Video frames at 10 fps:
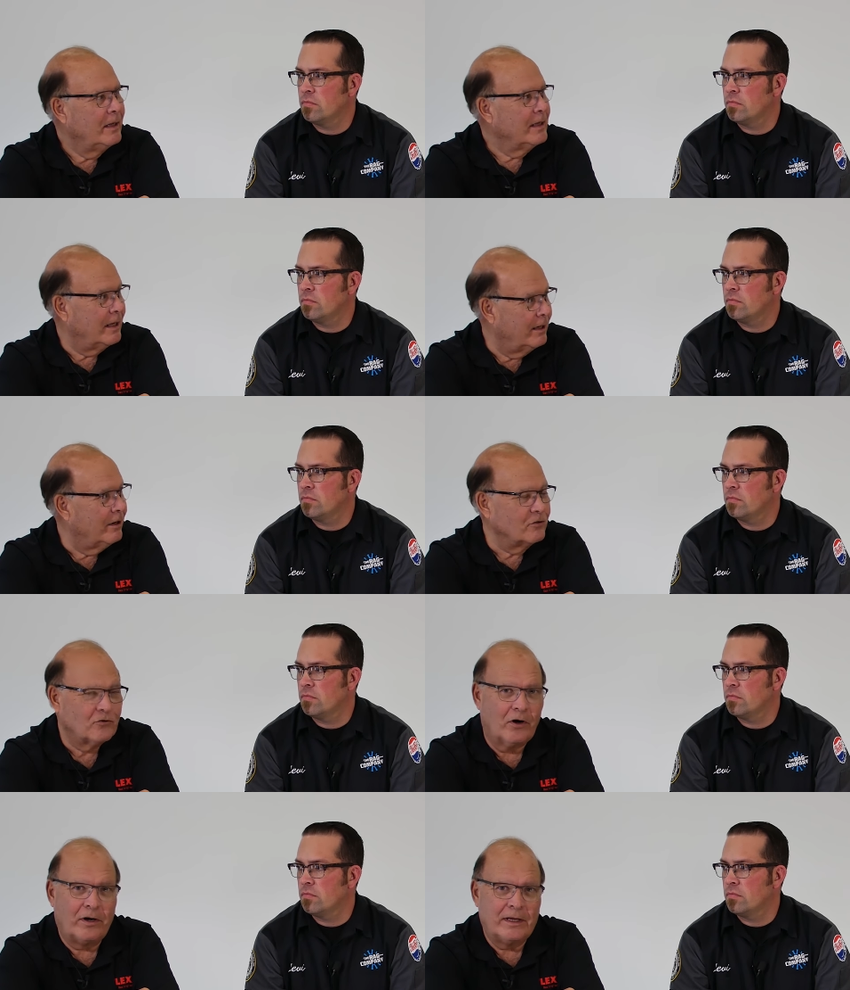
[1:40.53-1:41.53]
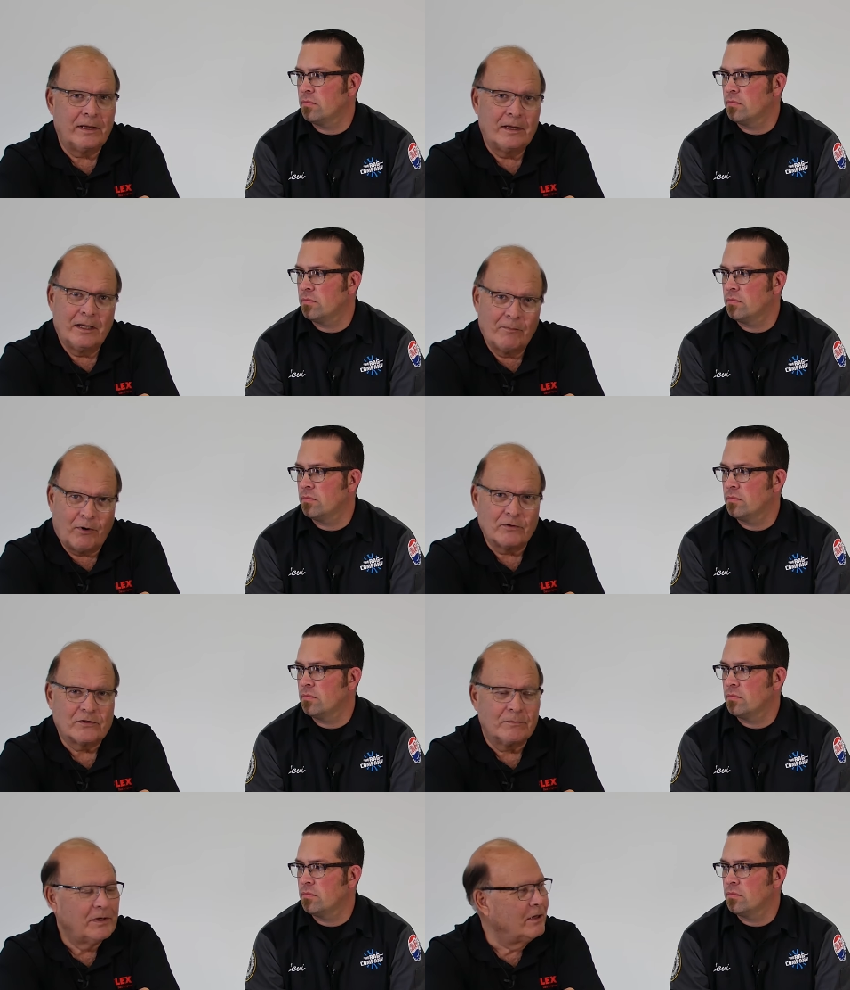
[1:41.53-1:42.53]
Speaker 1: get in our drawing, post
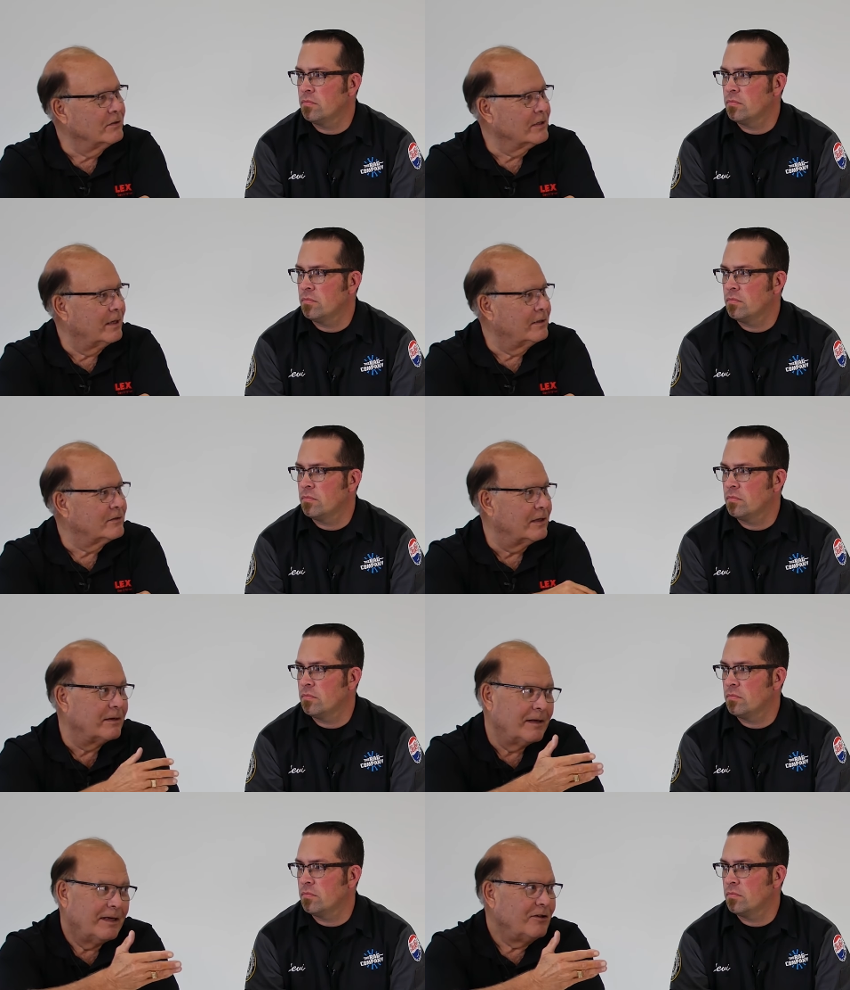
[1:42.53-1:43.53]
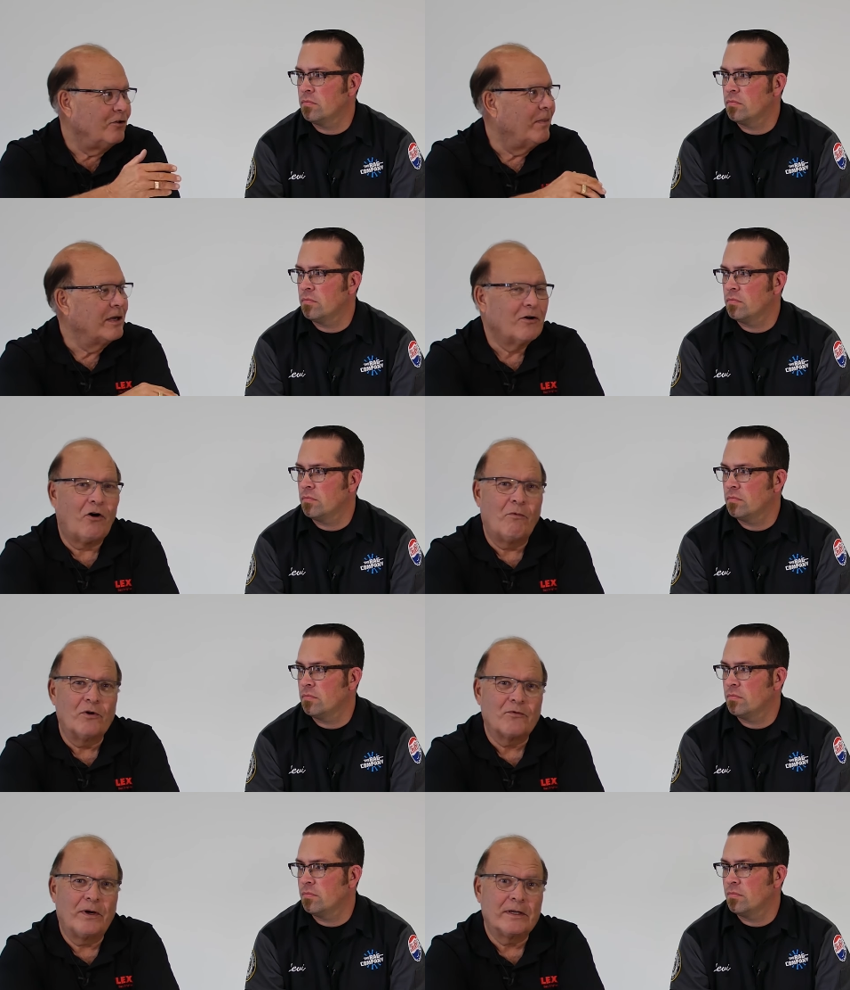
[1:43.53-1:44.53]
some deals on us, and you might go home
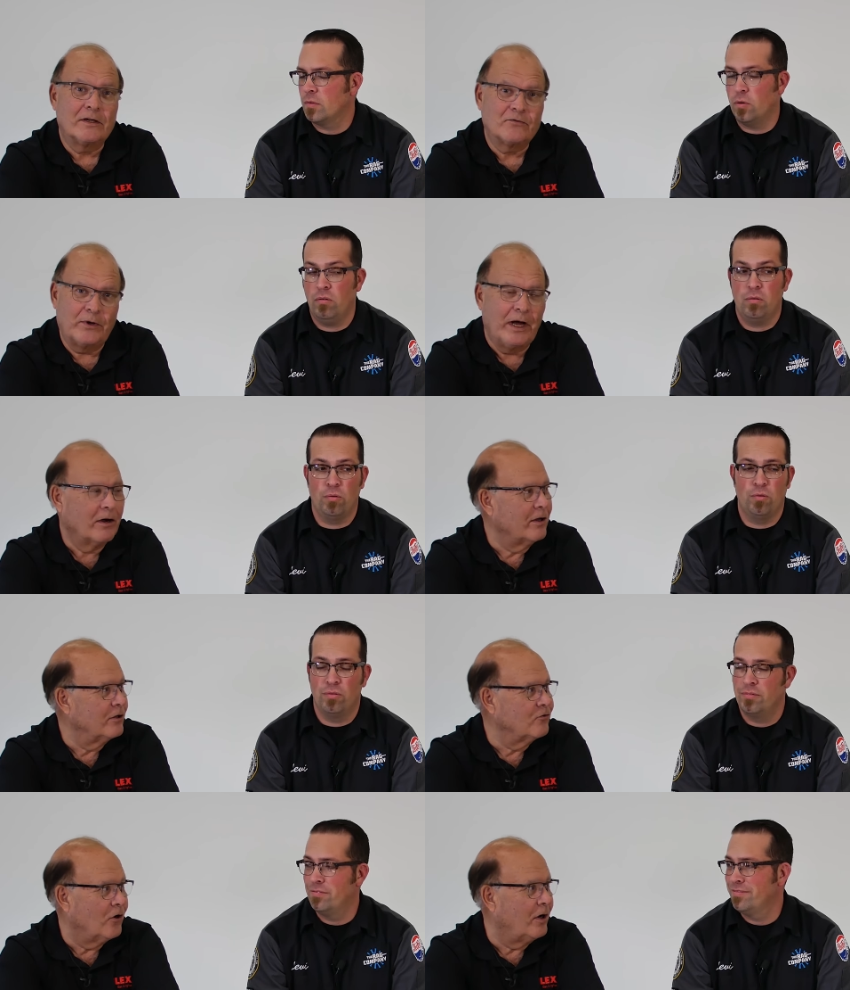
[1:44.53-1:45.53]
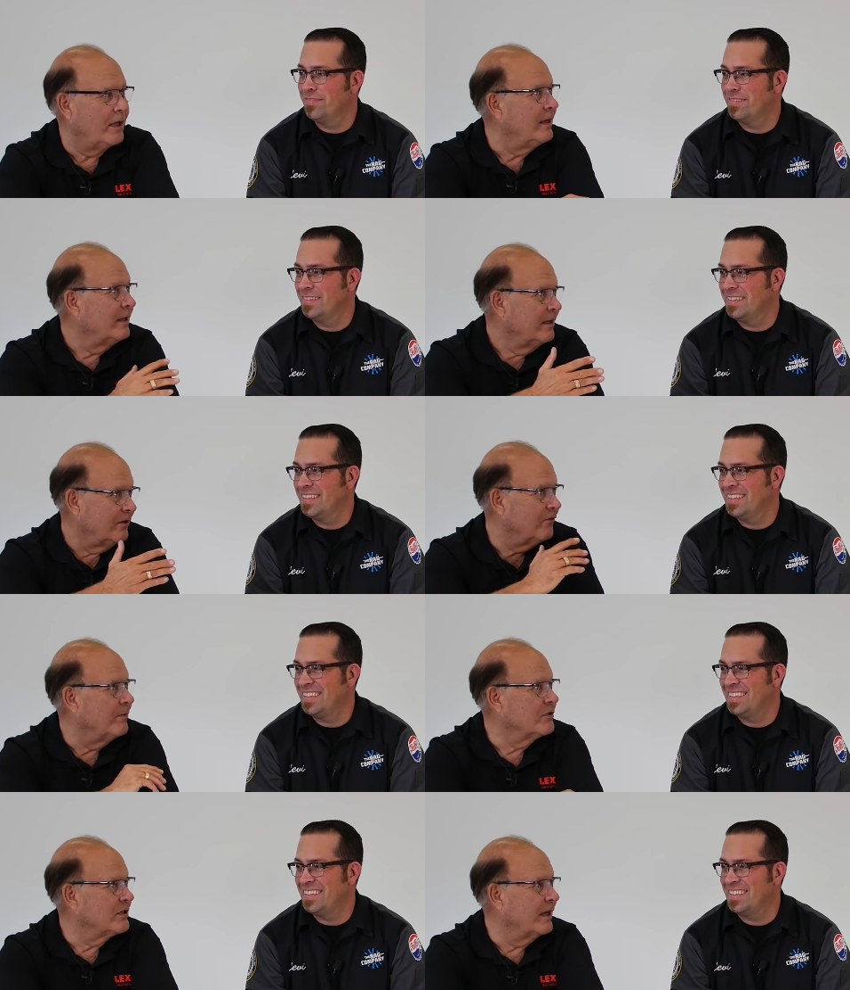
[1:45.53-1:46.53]
with one, because we are going to draw it
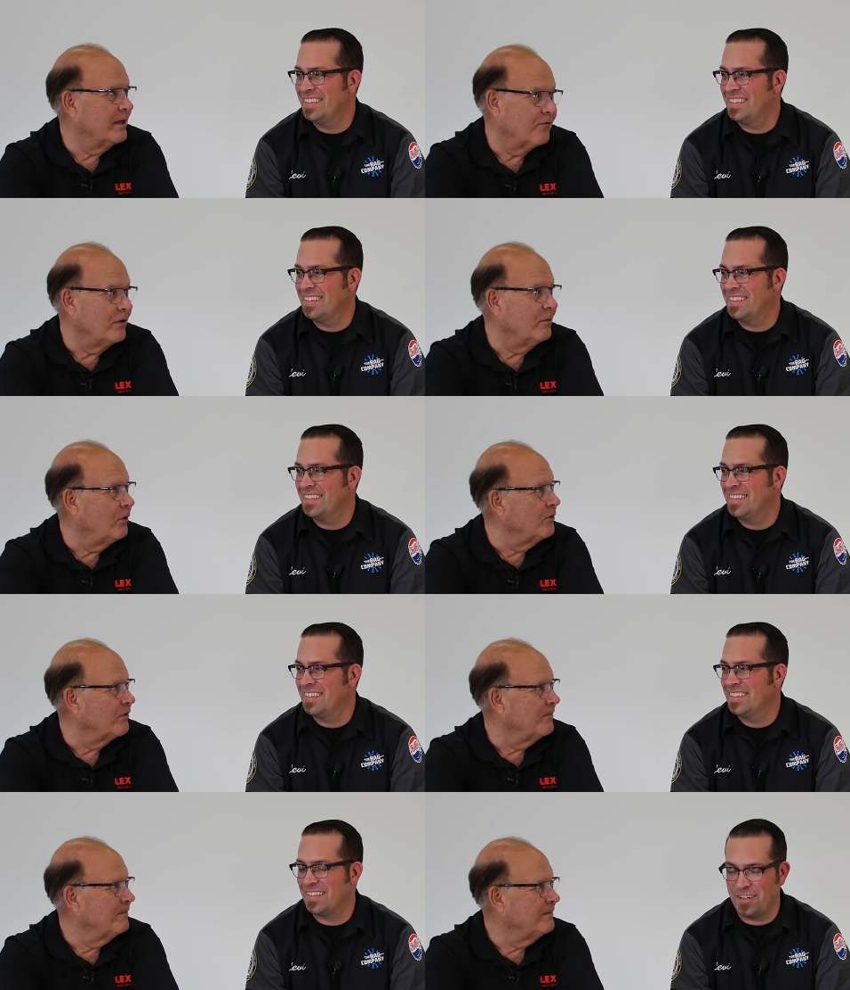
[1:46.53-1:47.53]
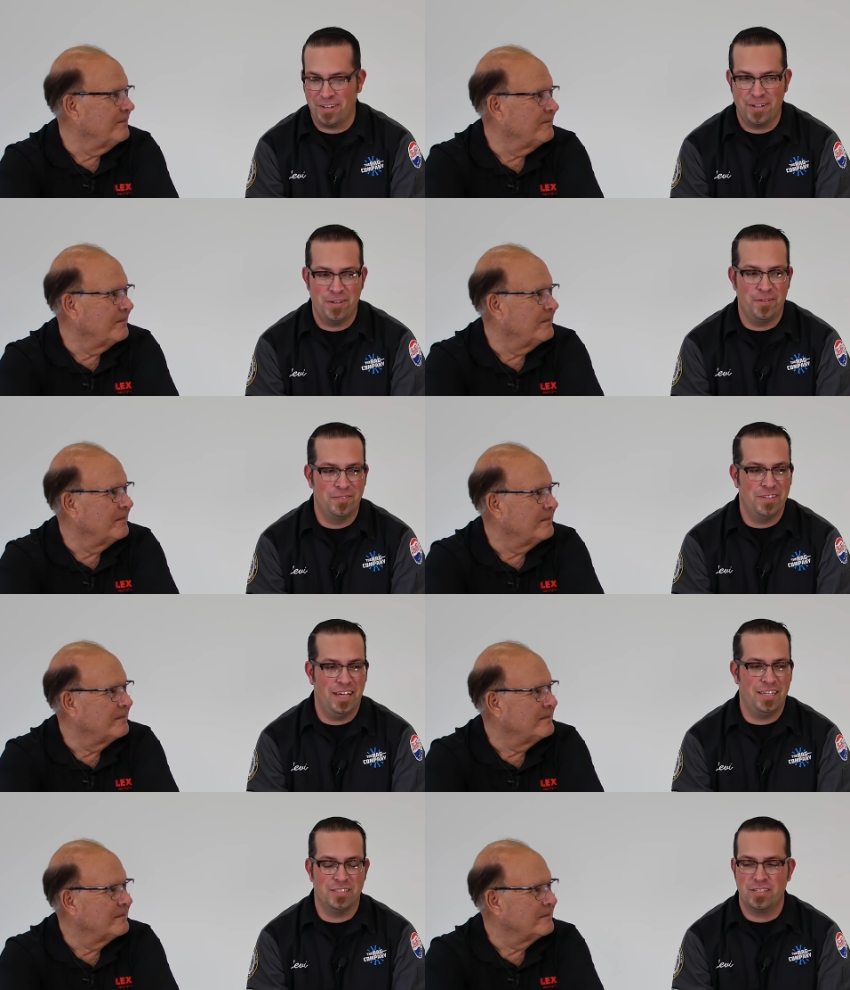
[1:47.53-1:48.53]
November 2nd from the booth. It's pretty
Speaker 2: cool. Go.
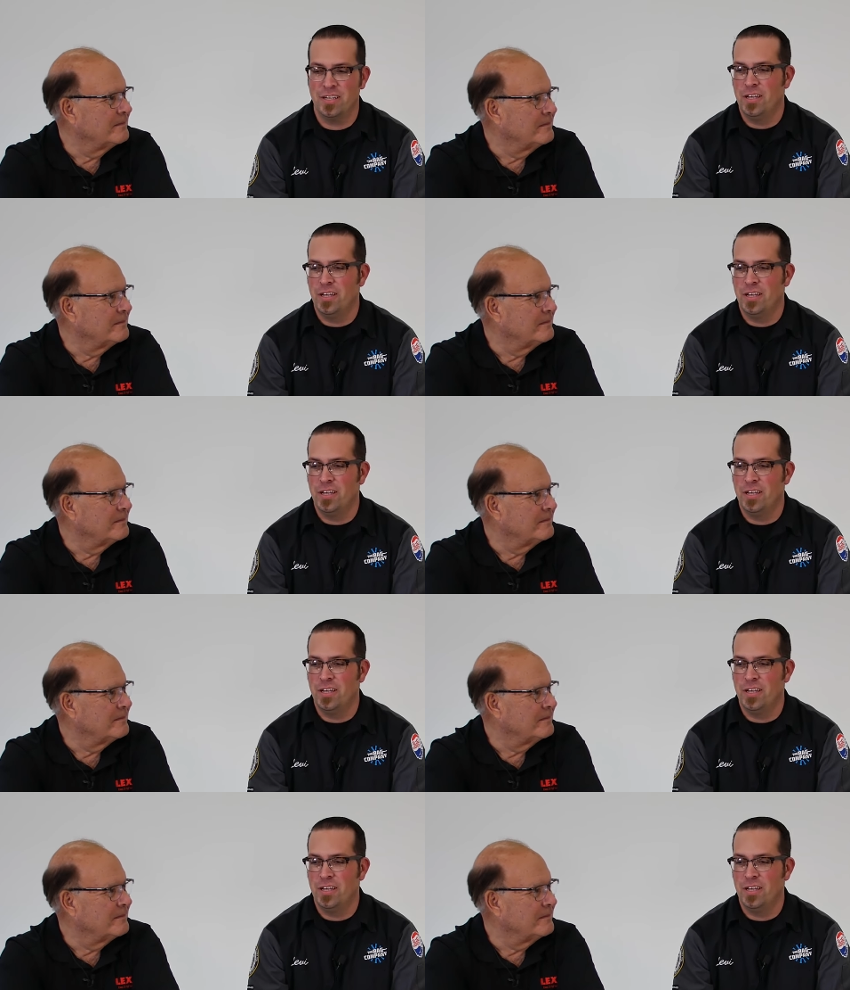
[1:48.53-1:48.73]
Nice.